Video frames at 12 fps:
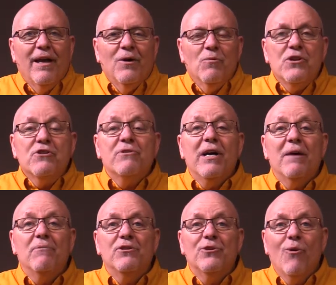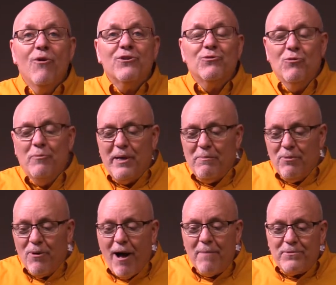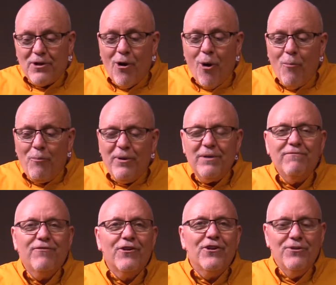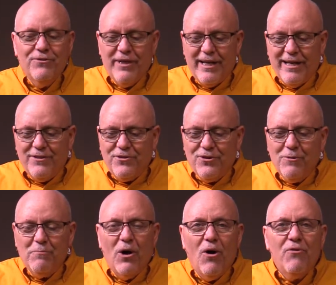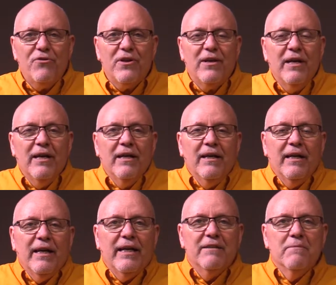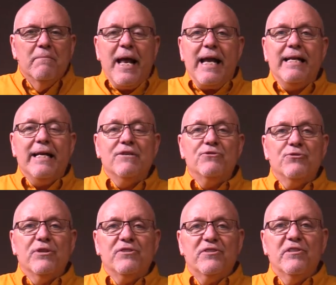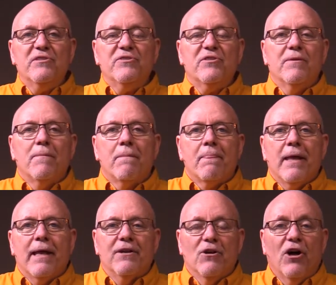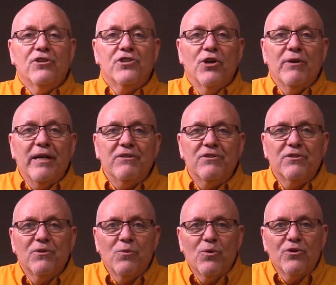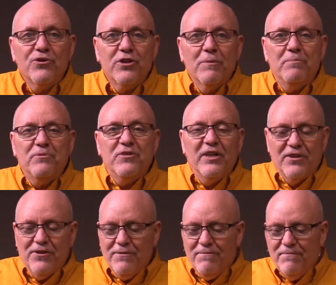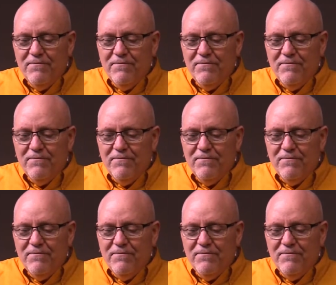When you come, the doors will be propped open for you to enter, both in the main entrances and also into the worship center.